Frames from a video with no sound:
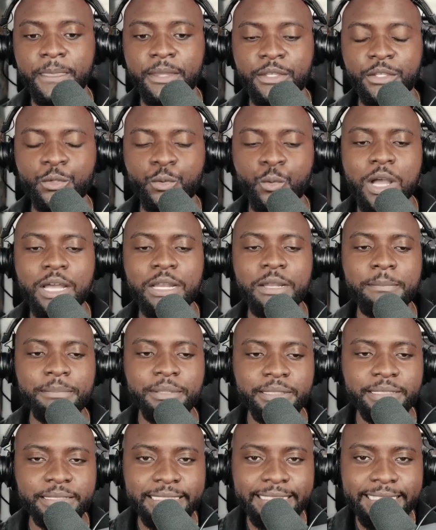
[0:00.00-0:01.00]
You want to
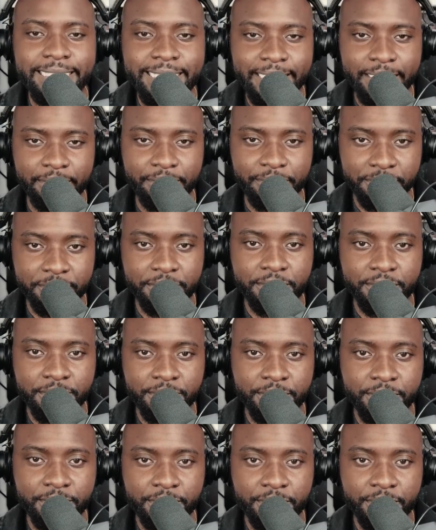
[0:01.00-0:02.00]
believe
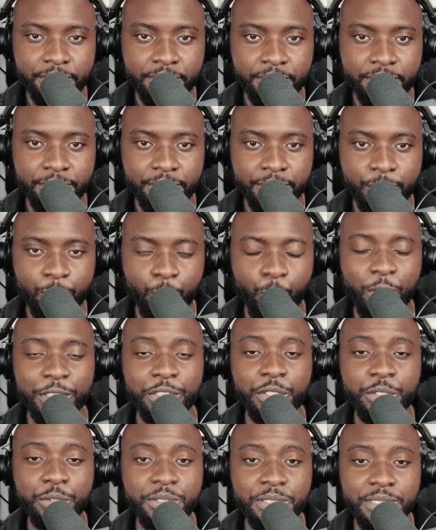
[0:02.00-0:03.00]

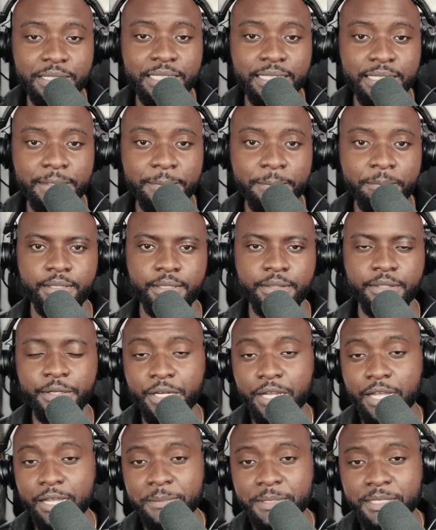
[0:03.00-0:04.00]
what you see. There
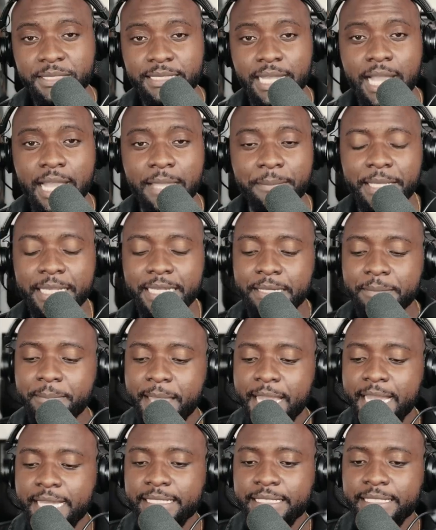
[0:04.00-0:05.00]
comes a time in a
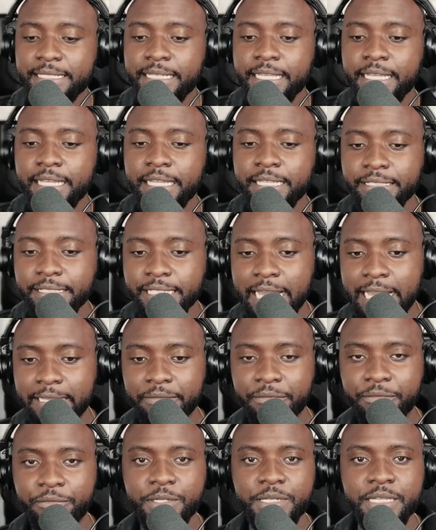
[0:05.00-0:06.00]
man's
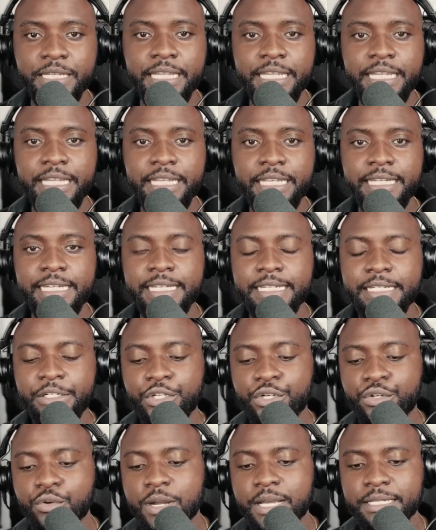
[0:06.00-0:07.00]
life when he can
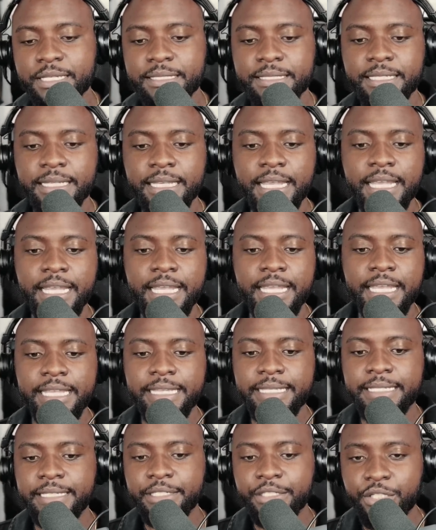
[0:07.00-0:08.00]
trust
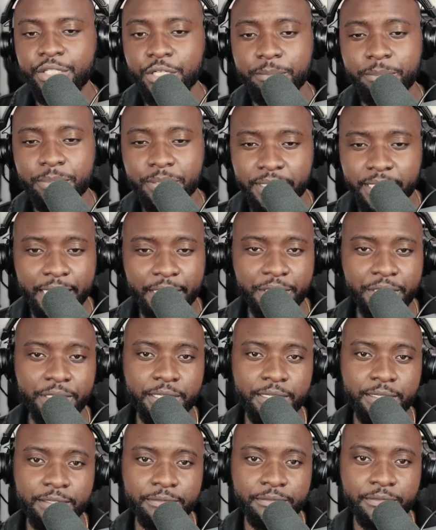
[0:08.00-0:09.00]
his interpretation
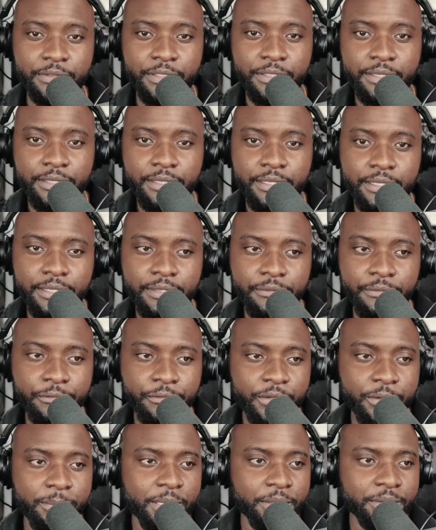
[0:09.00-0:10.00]
of
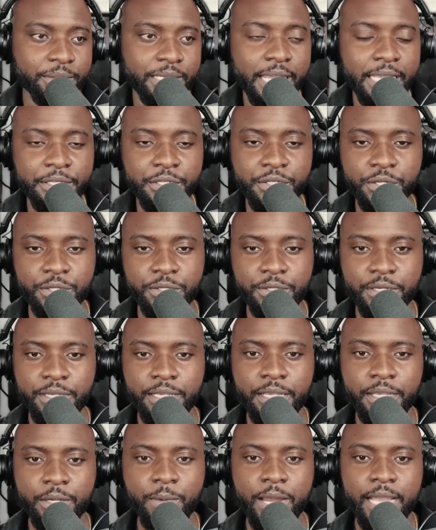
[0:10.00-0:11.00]
female nature,
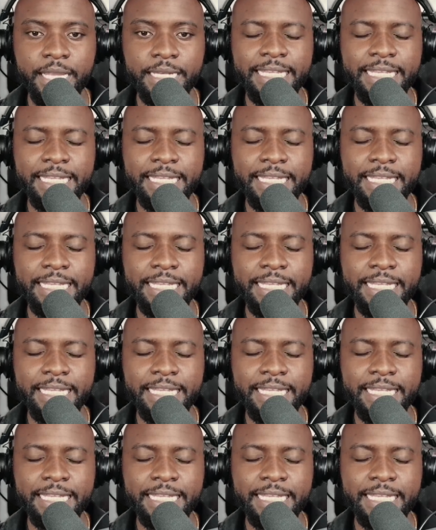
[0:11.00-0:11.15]
right?